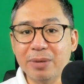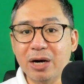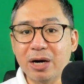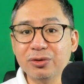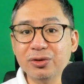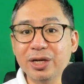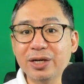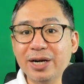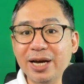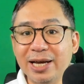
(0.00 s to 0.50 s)

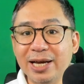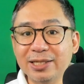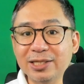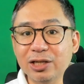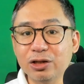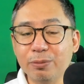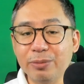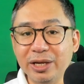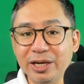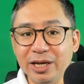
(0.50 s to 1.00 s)
about their
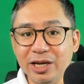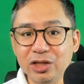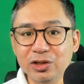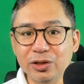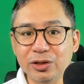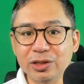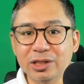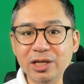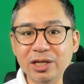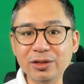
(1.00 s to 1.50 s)
rights and
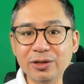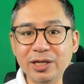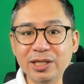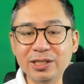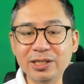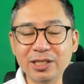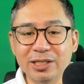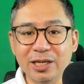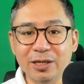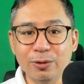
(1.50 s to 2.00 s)
obligations under
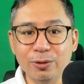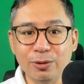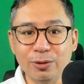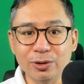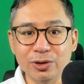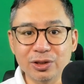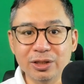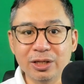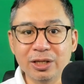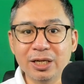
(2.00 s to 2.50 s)
existing
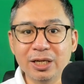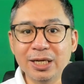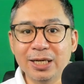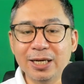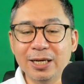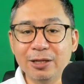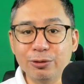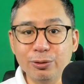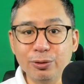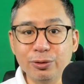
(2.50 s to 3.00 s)
laws,
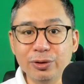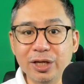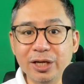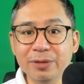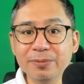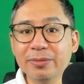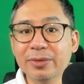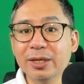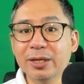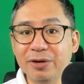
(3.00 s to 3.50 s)

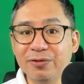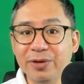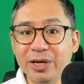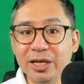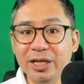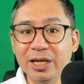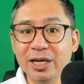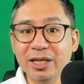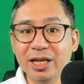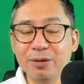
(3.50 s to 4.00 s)
including the
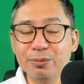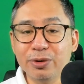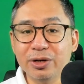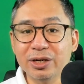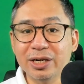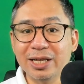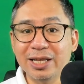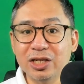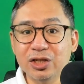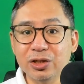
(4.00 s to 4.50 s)
prevailing
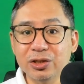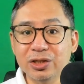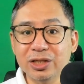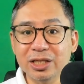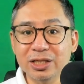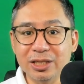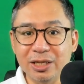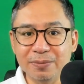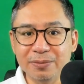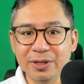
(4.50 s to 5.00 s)
labor relations
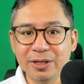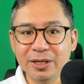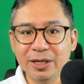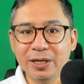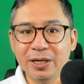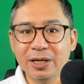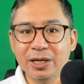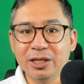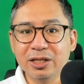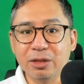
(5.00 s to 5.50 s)
system,
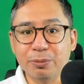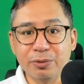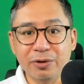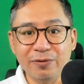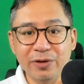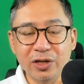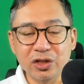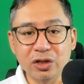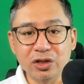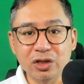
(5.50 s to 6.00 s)
the
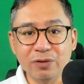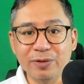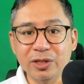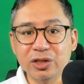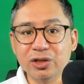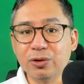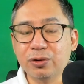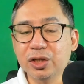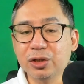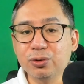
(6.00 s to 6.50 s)
provisions
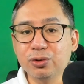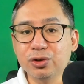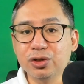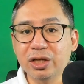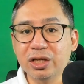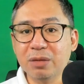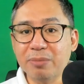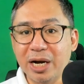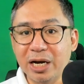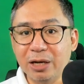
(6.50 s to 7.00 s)
of its
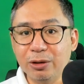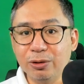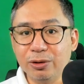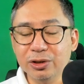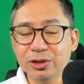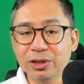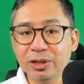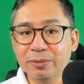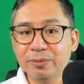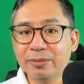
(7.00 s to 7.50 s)
constitution and
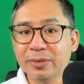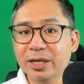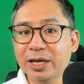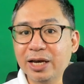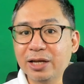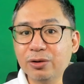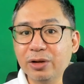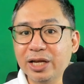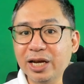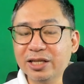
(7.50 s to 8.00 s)
bylaws,
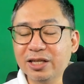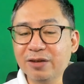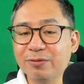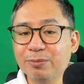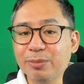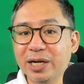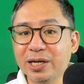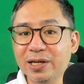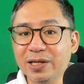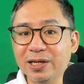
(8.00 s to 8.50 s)
and
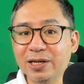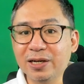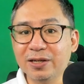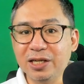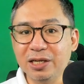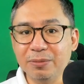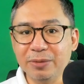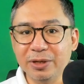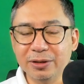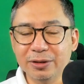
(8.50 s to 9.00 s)
collective bargaining
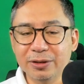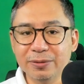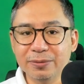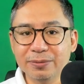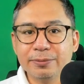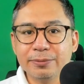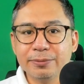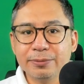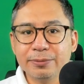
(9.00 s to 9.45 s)
agreement.